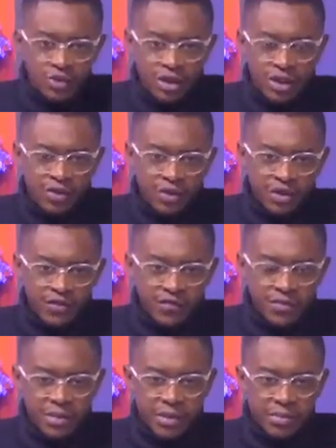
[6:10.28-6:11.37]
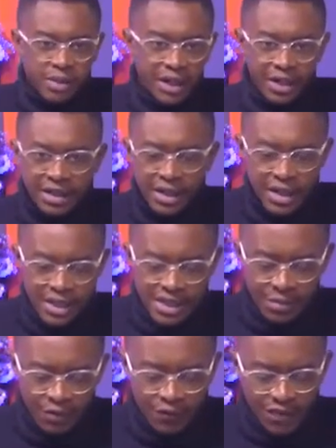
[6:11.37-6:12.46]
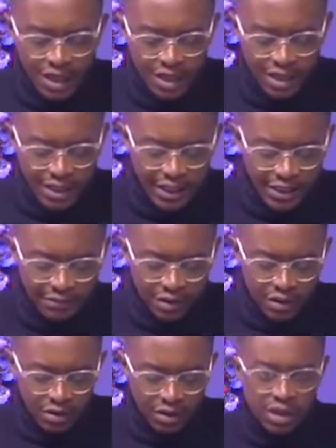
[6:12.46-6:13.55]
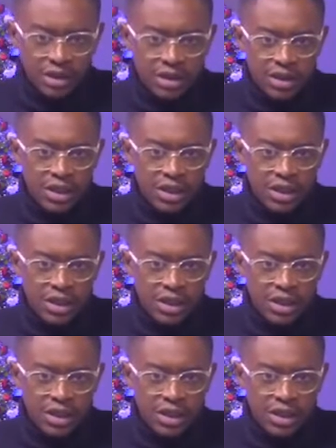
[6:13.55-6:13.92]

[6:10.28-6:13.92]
you are grieved by, by some of the, uh, you know, the,